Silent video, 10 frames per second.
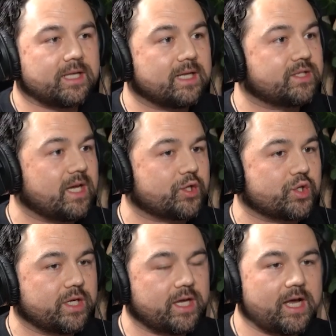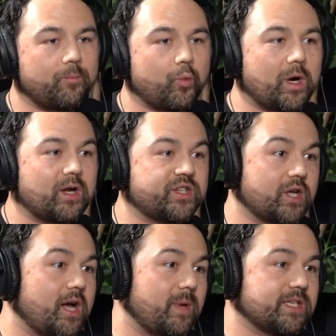That's actually where I
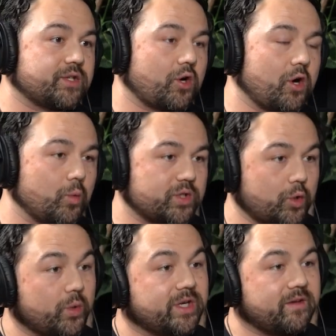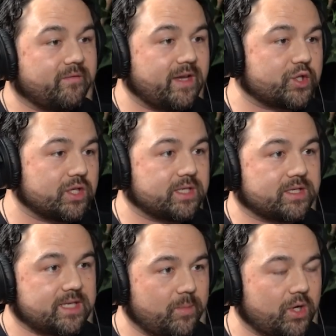got my start, was going to conventions
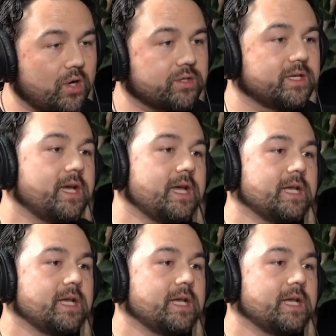and seminars,